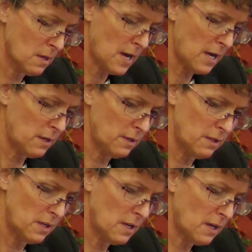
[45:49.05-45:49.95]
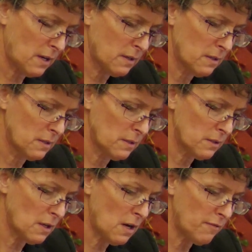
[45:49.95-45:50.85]
How did the
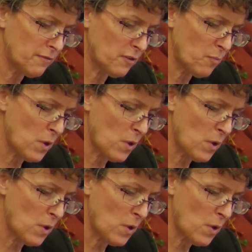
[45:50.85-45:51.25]
tuft of